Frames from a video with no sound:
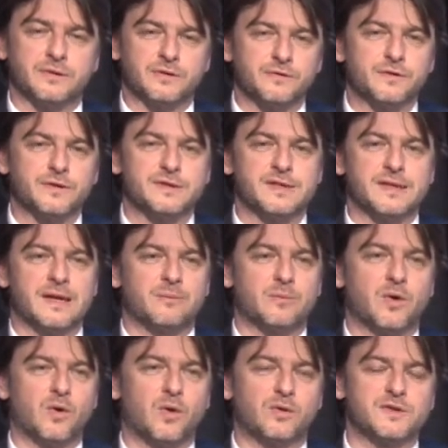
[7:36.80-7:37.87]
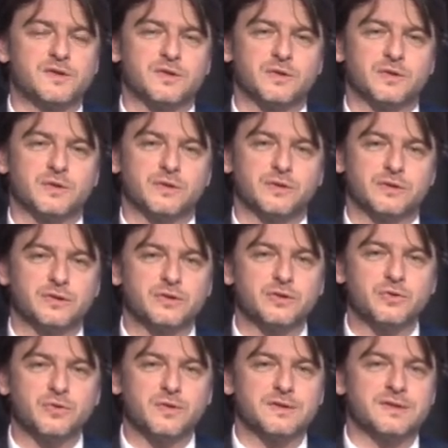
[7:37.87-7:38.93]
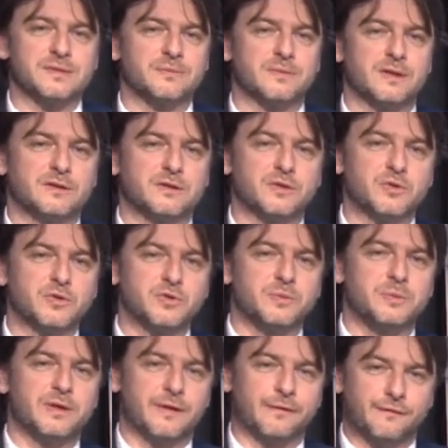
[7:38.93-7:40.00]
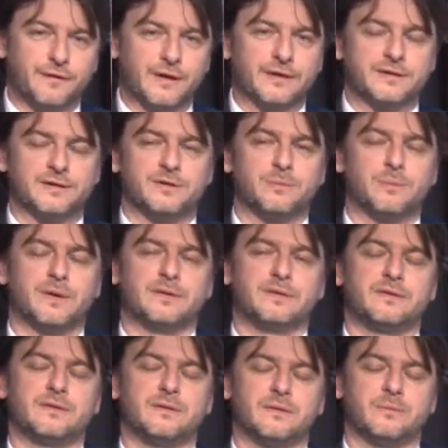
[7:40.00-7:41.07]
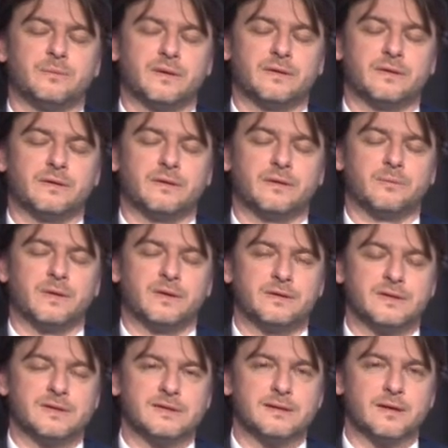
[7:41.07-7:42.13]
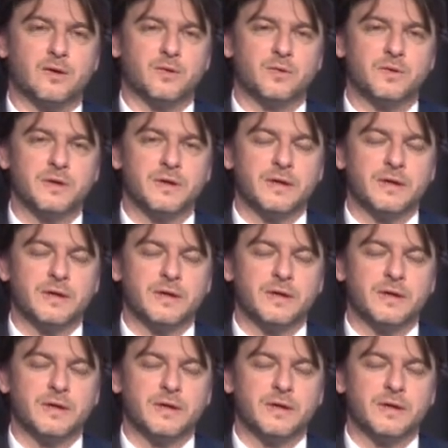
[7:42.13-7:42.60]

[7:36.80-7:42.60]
first time also the tourism that could be affected by this law.